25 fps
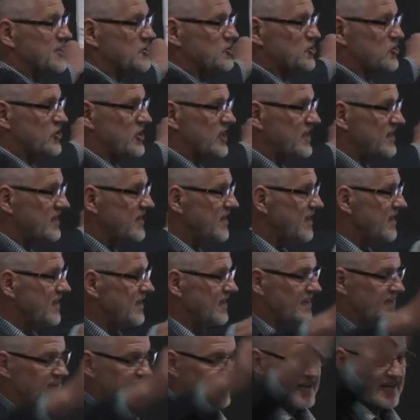sheet,
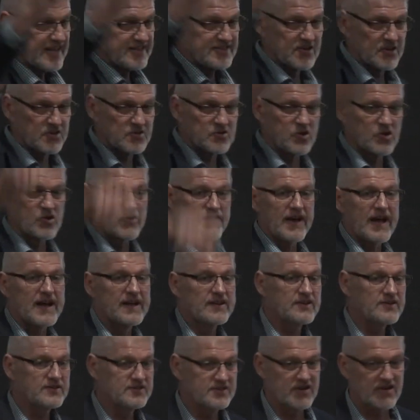has our core
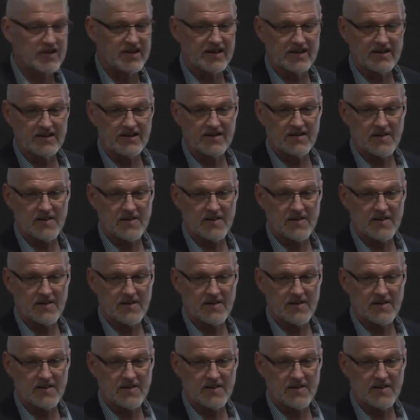values on it.